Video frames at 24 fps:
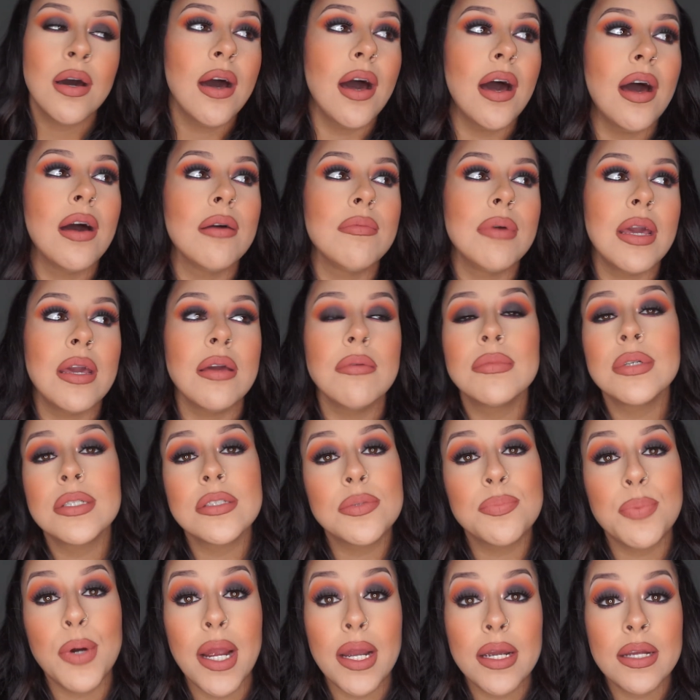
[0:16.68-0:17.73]
I'm 8 months
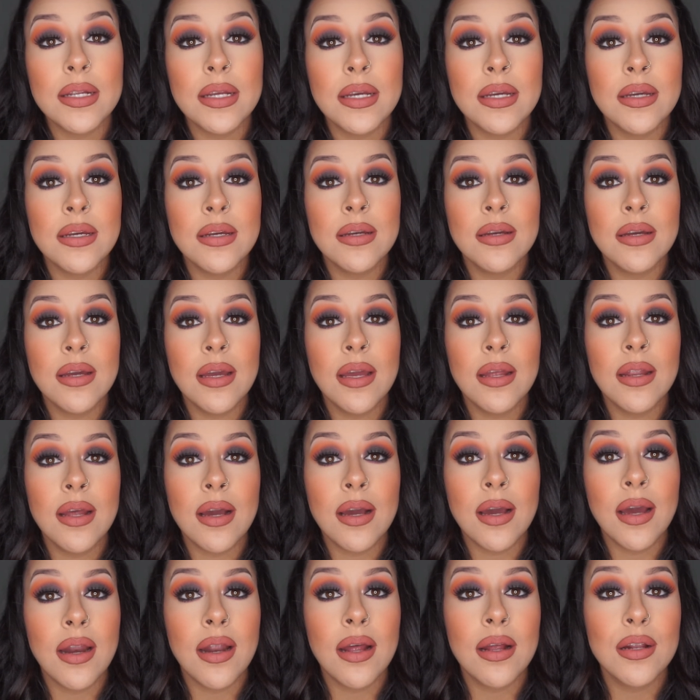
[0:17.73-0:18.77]
pregnant and I
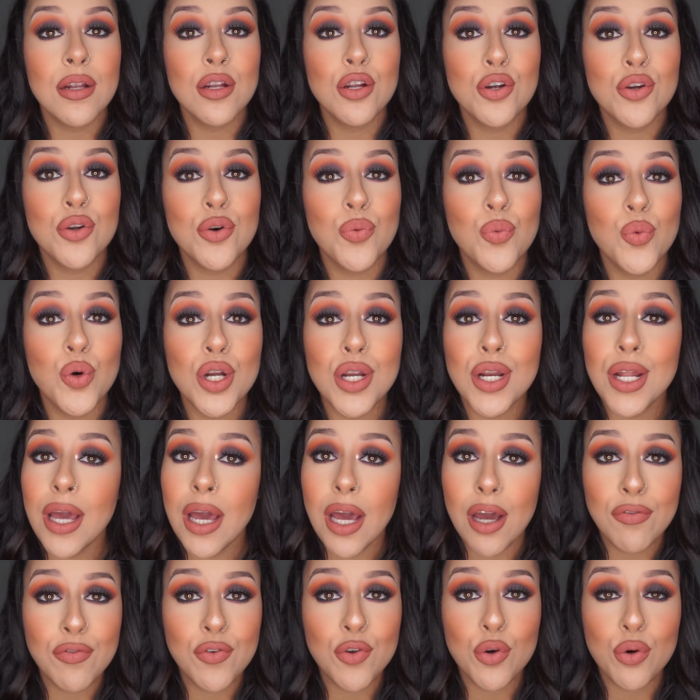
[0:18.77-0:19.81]
got a little
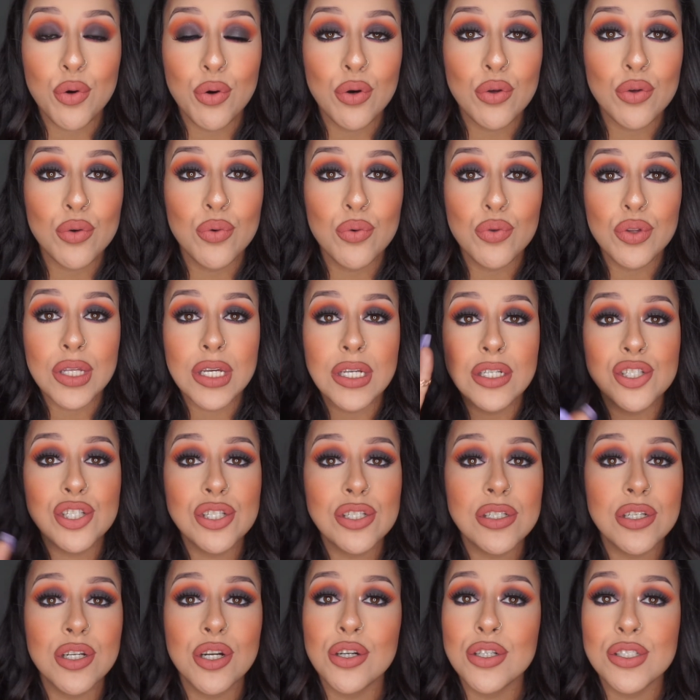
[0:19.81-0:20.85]
1.5-year-old who thinks she's
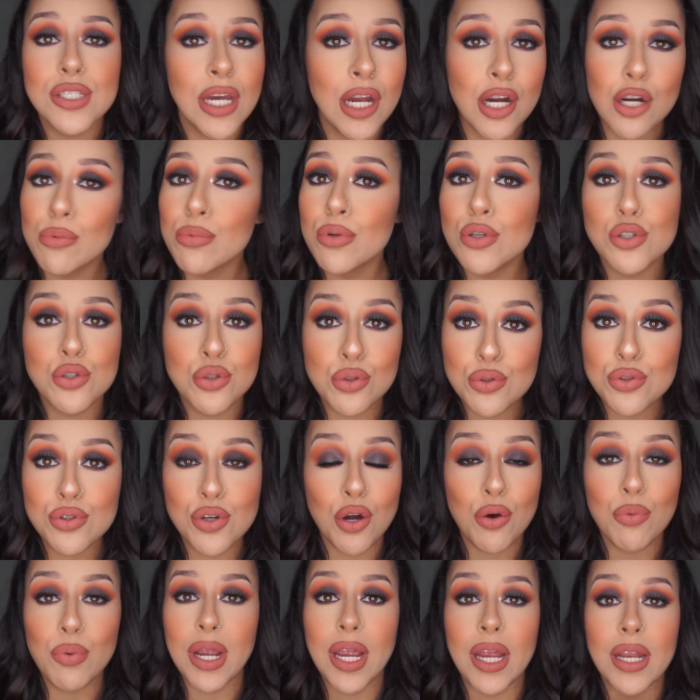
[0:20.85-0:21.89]
in her terrible twos
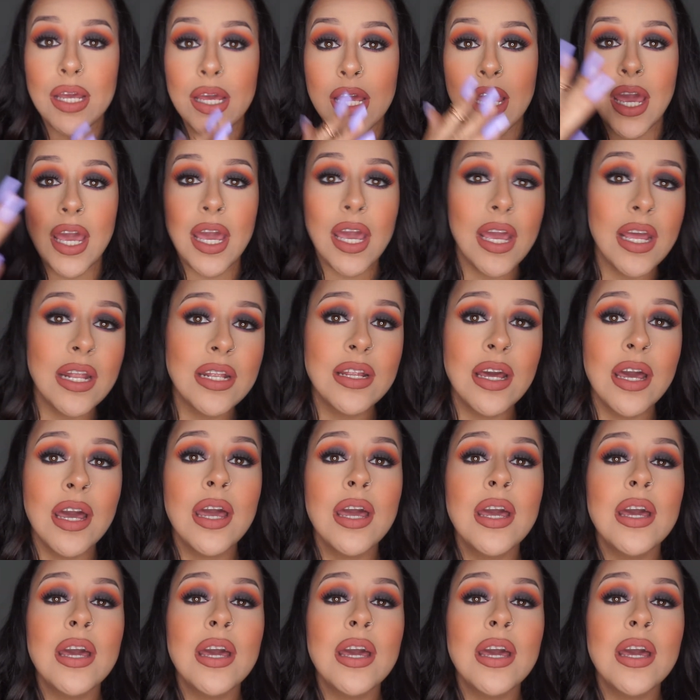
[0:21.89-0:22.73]
already, and